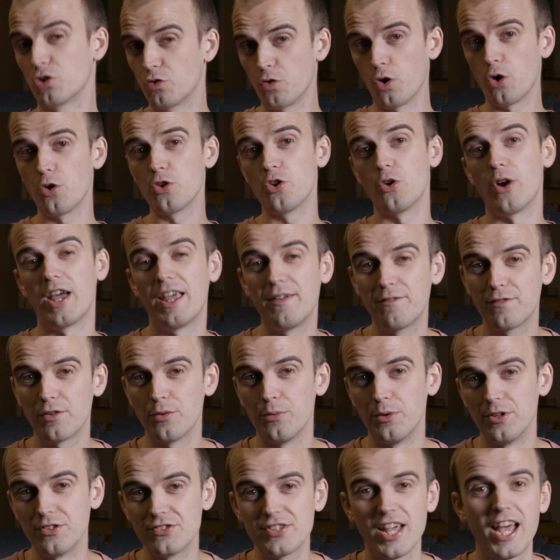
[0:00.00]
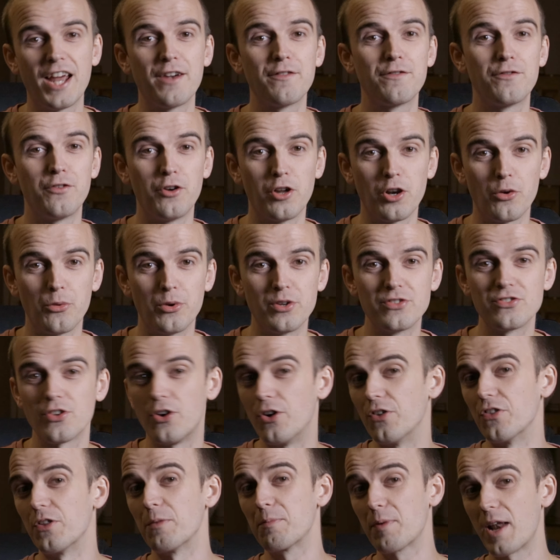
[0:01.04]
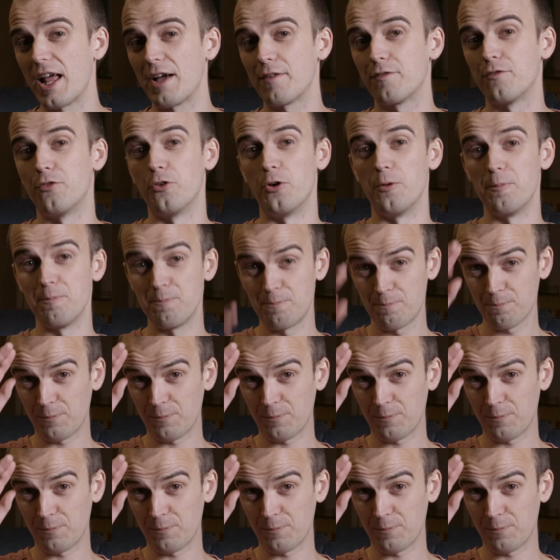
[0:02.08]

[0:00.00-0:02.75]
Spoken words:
grow your influence and followers on the platform.